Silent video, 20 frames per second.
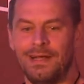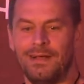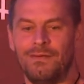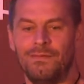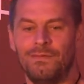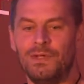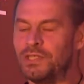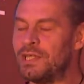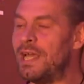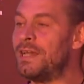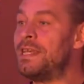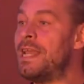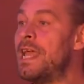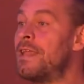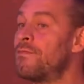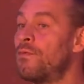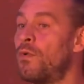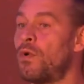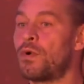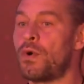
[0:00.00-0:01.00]
which ad
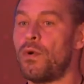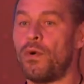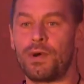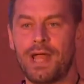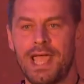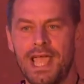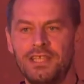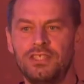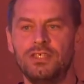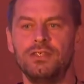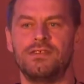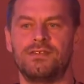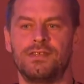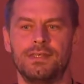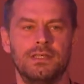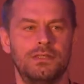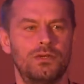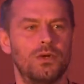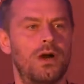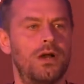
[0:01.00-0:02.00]
network or
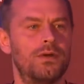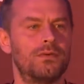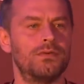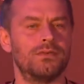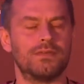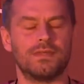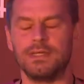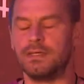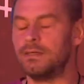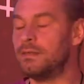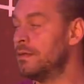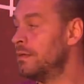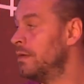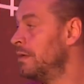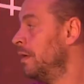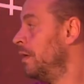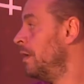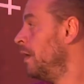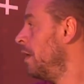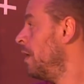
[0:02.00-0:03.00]
agency you are using,
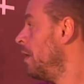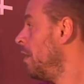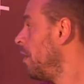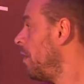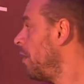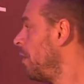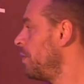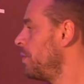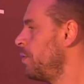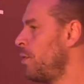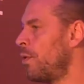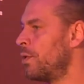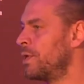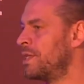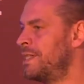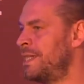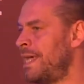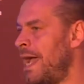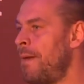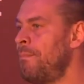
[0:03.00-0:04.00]
or your
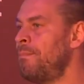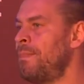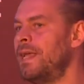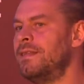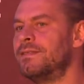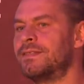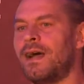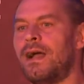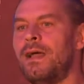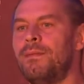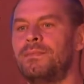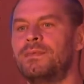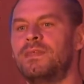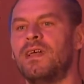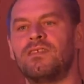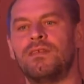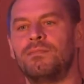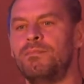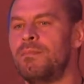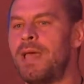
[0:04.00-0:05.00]
campaign type
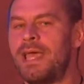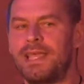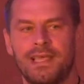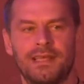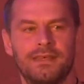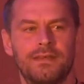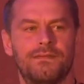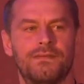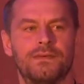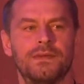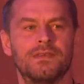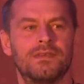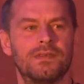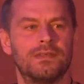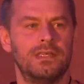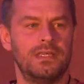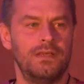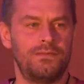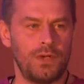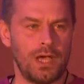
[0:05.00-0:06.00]
doesn't make a
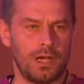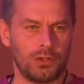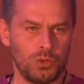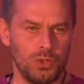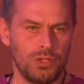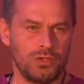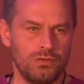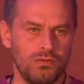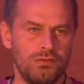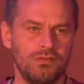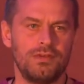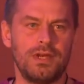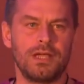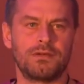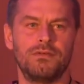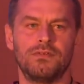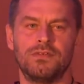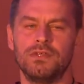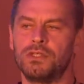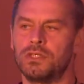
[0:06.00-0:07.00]
difference. If you are doing user
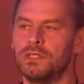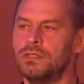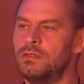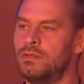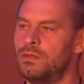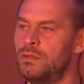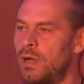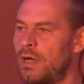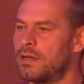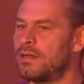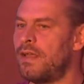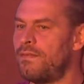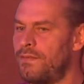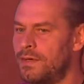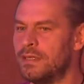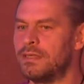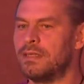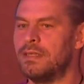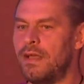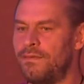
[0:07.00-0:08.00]
acquisition, you are
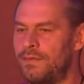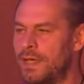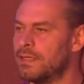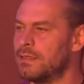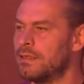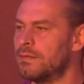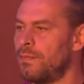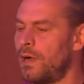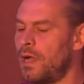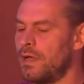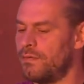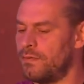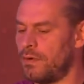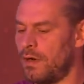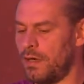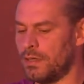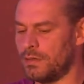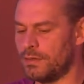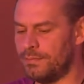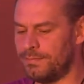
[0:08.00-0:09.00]
definitely affected by
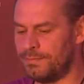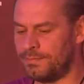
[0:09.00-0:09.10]
fraud.